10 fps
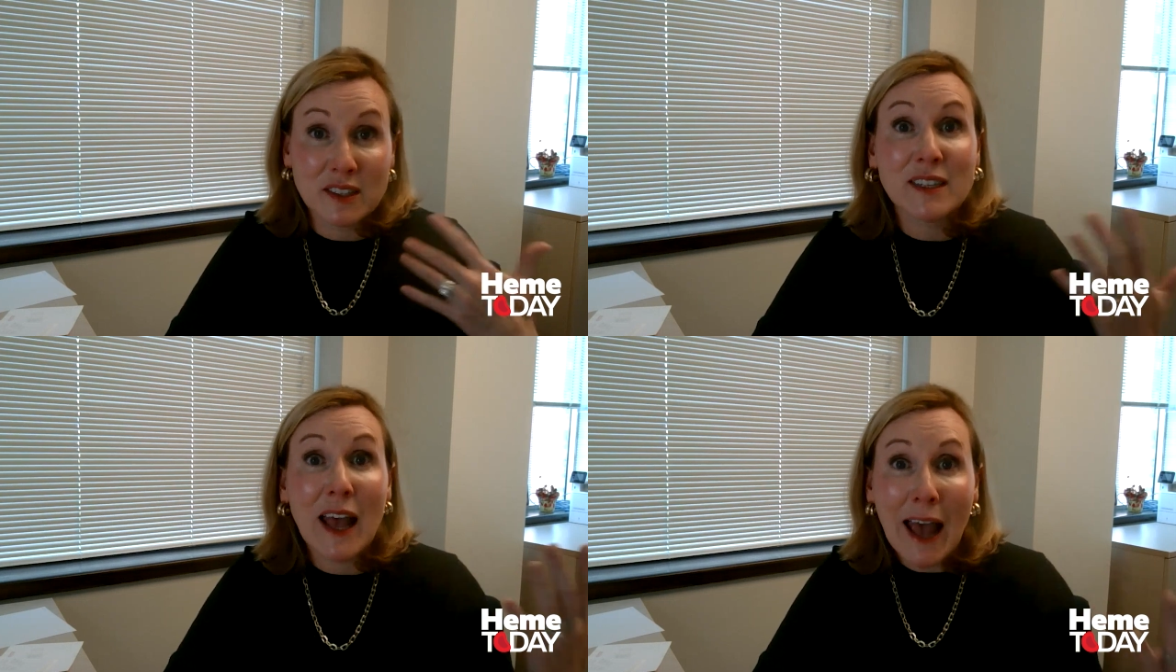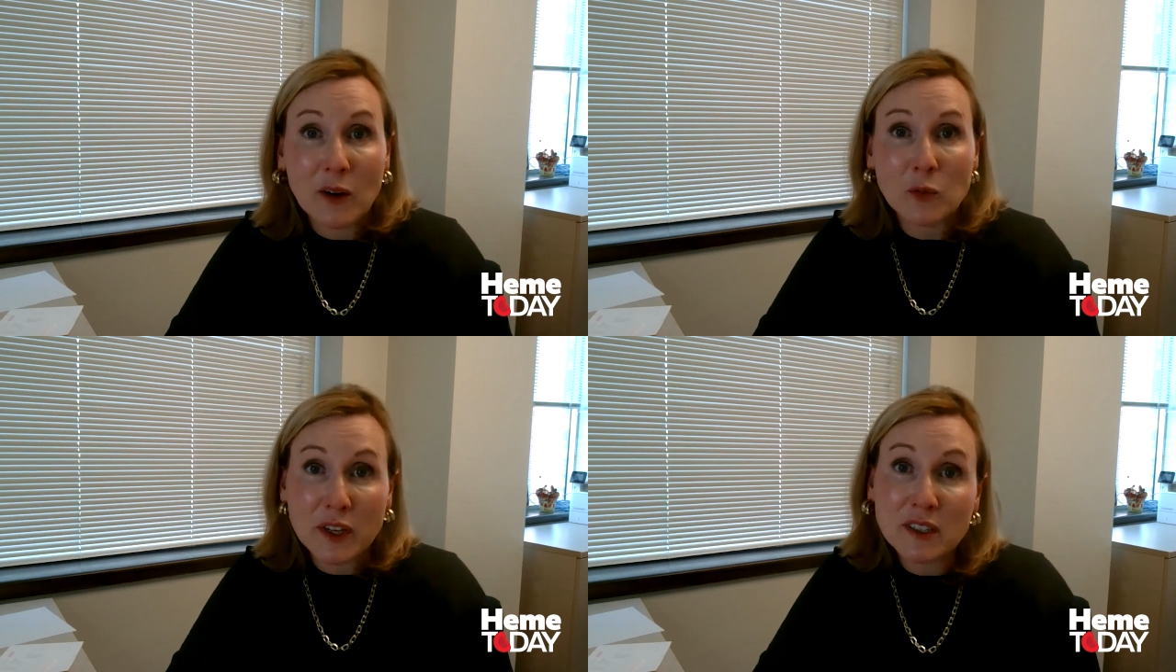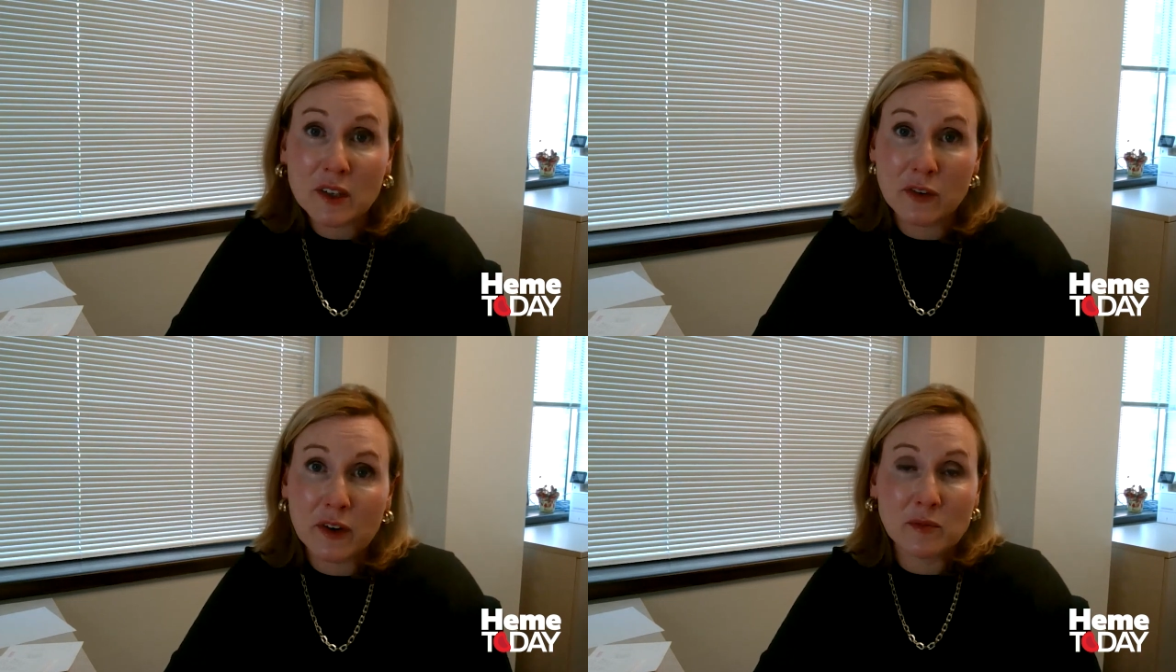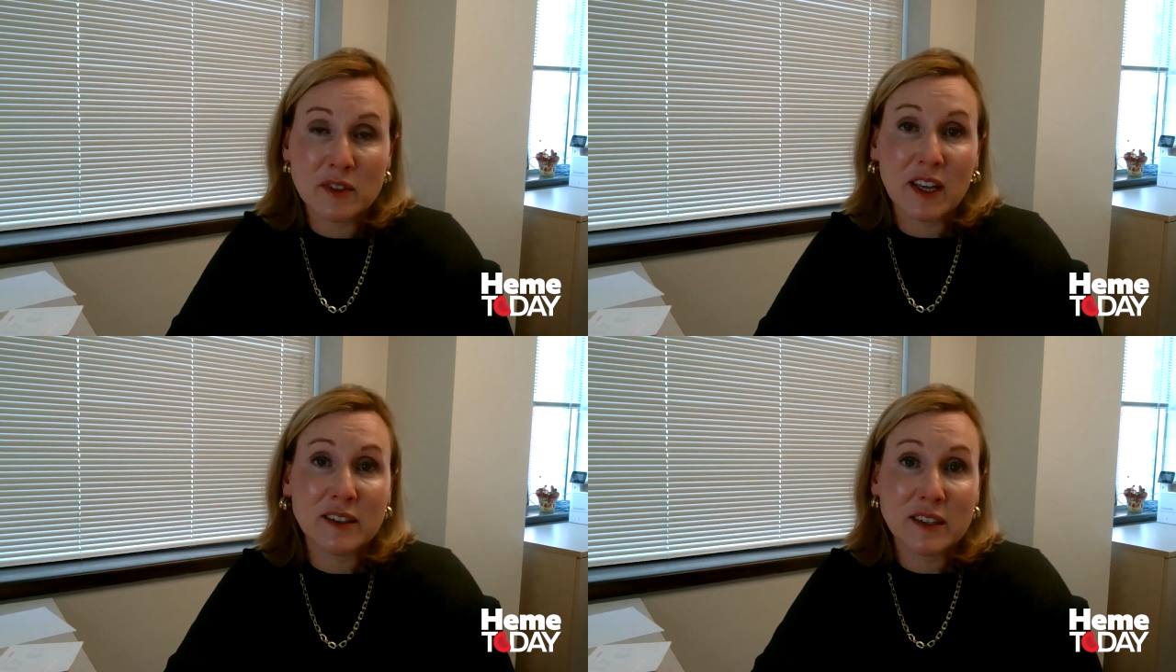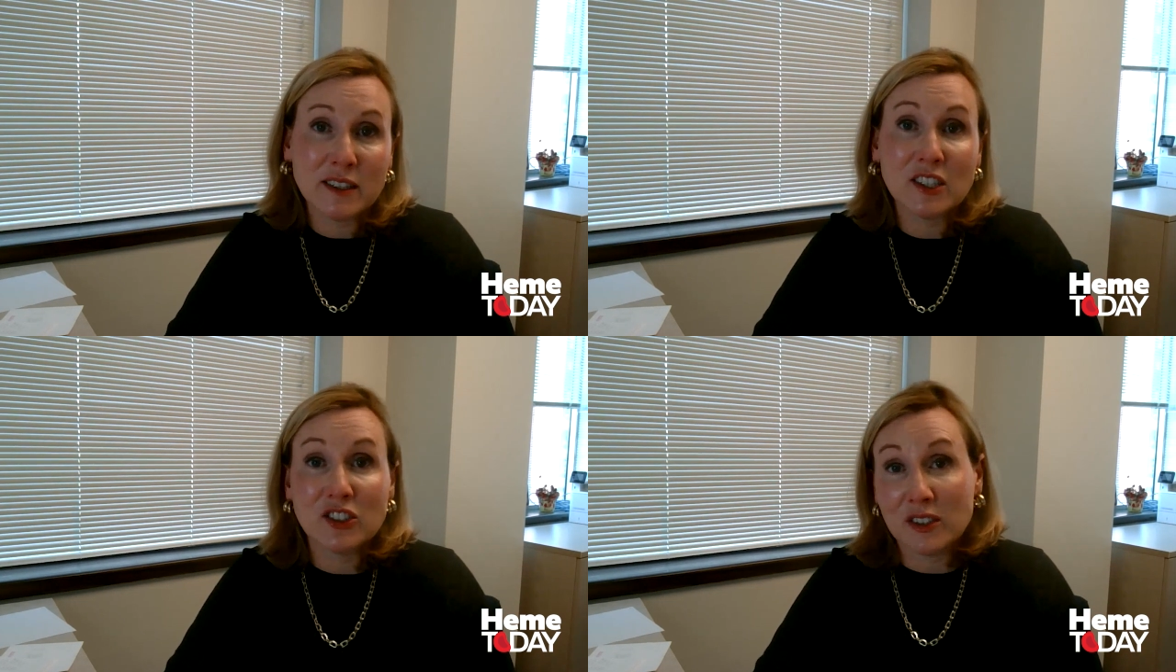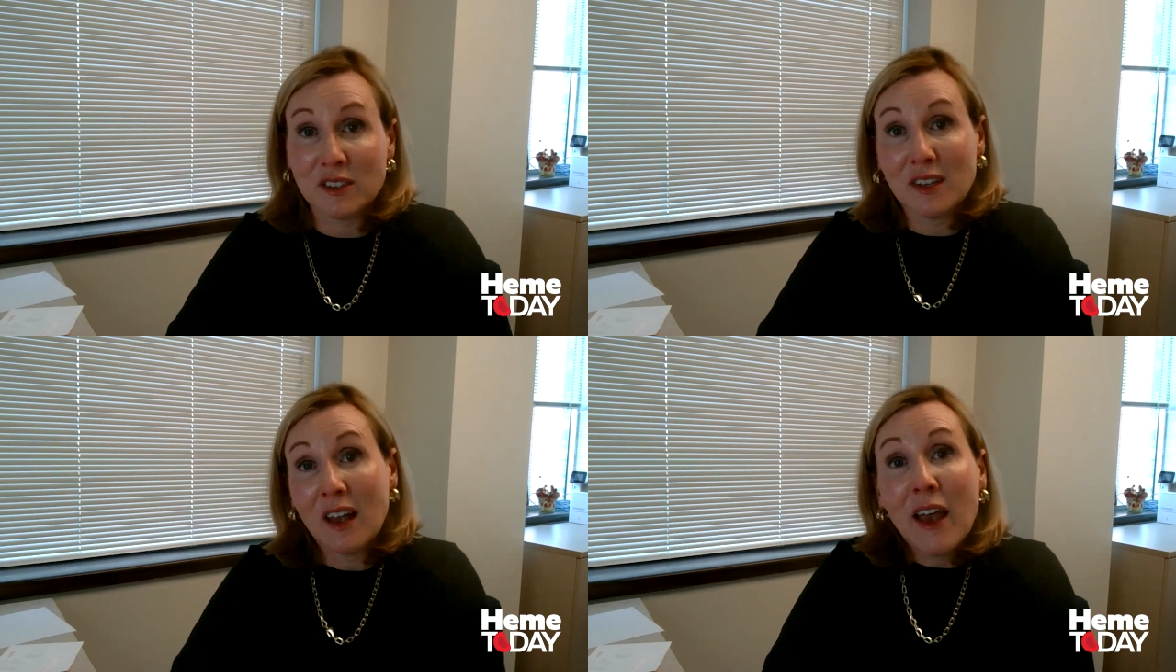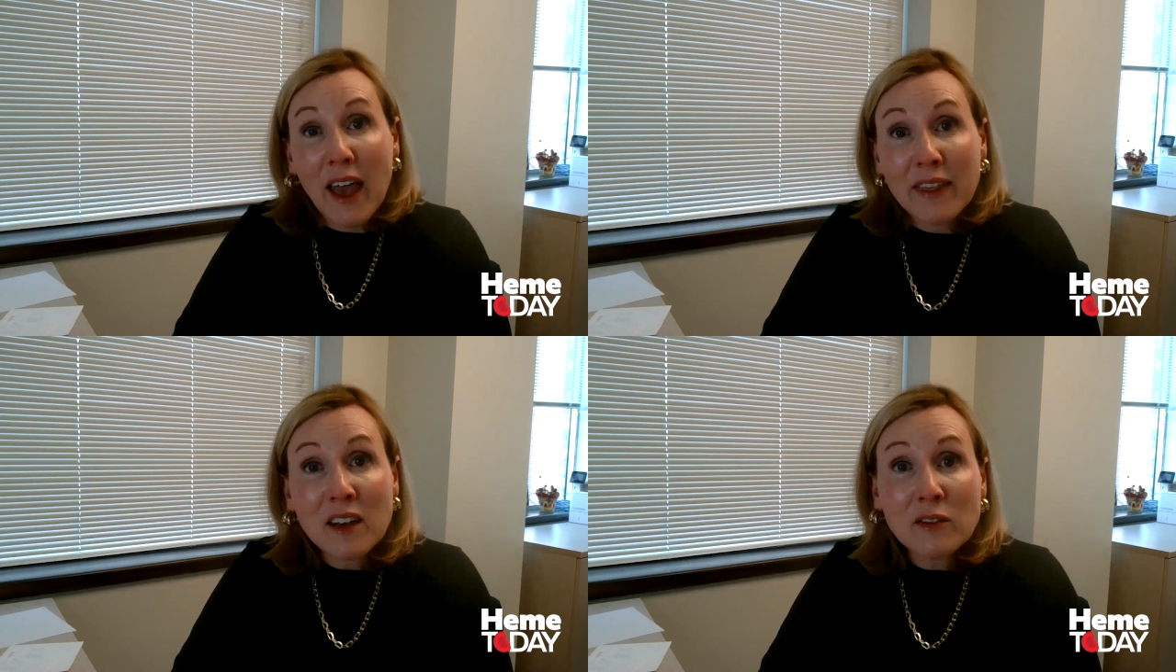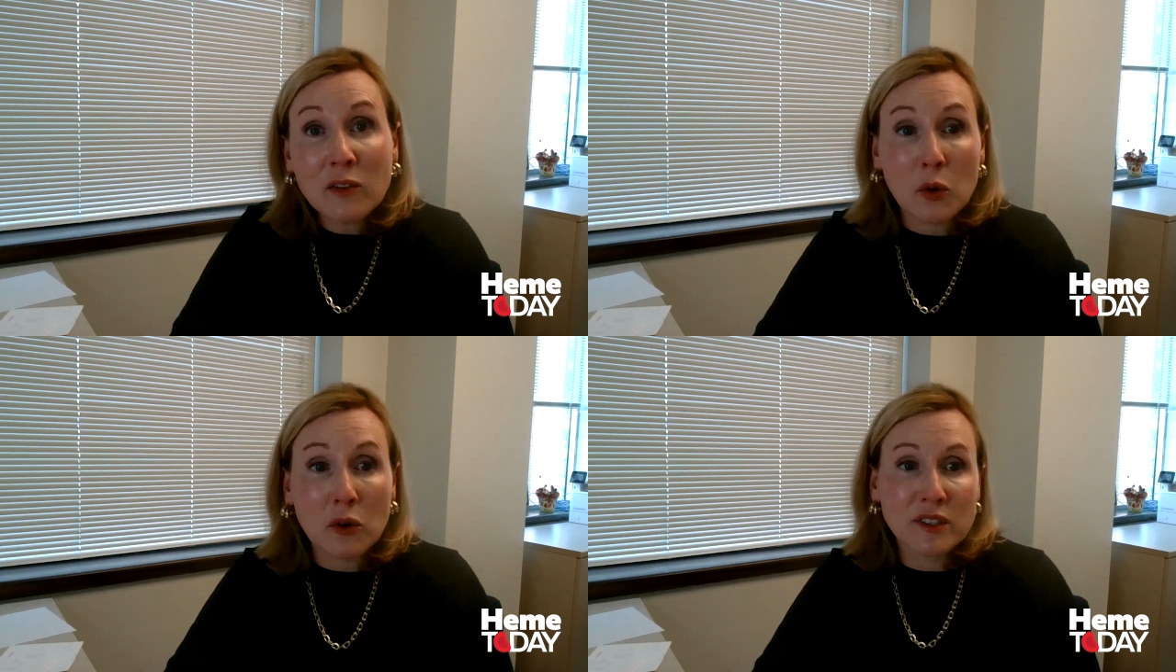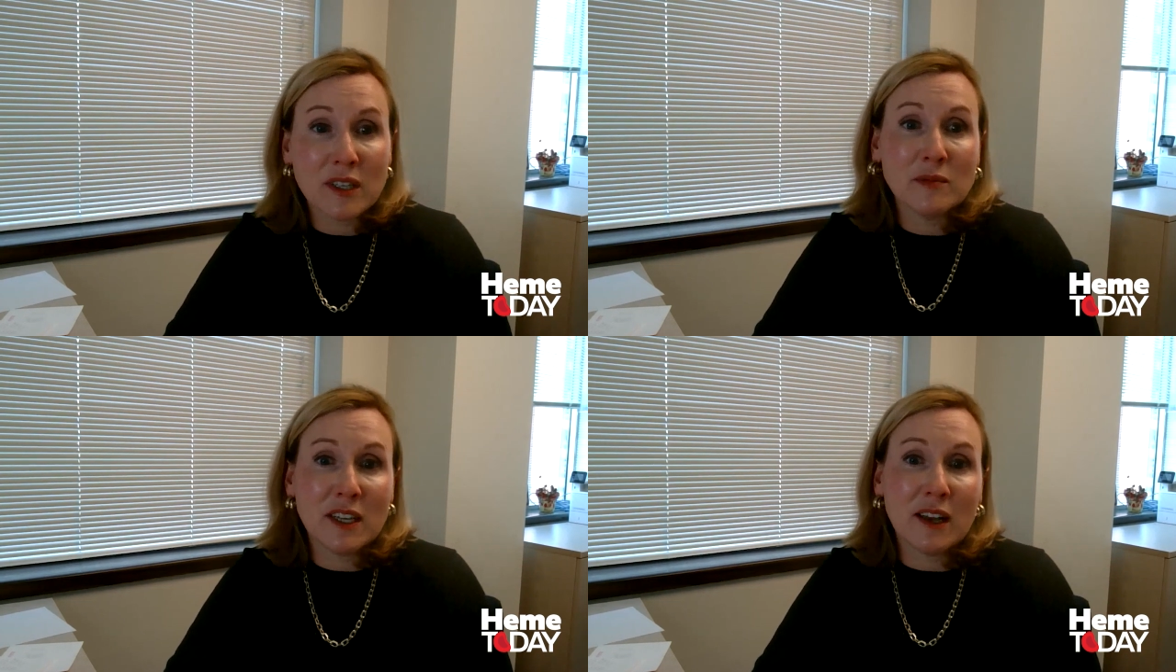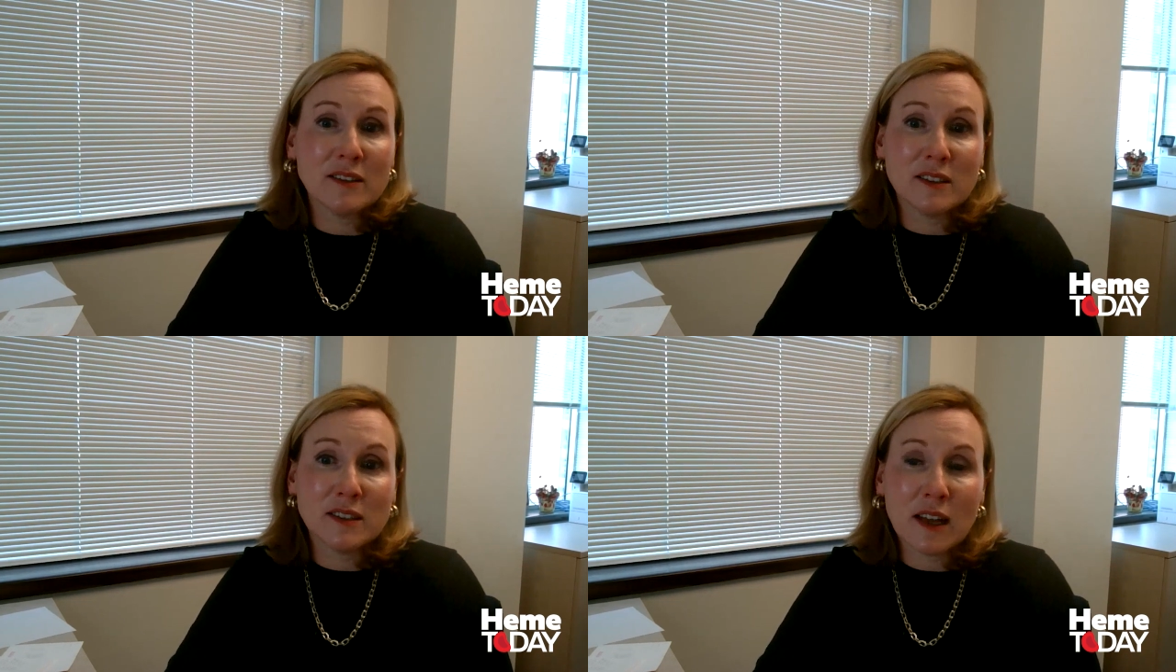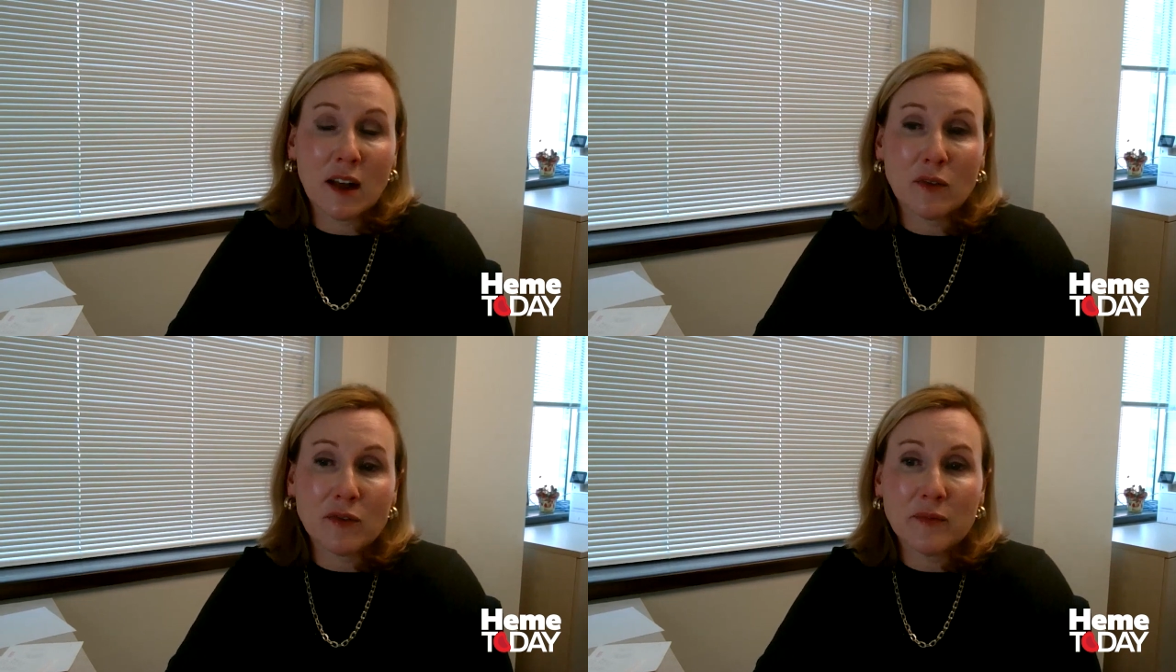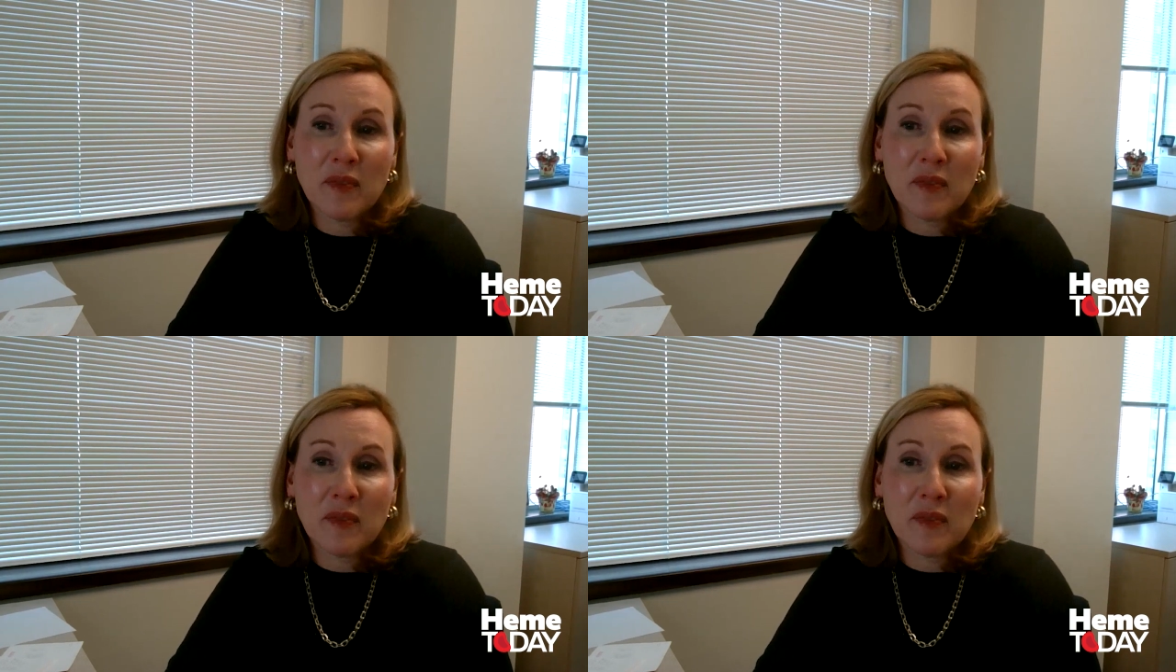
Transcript: these at risk for MDS conditions, and then, of course, MDS itself.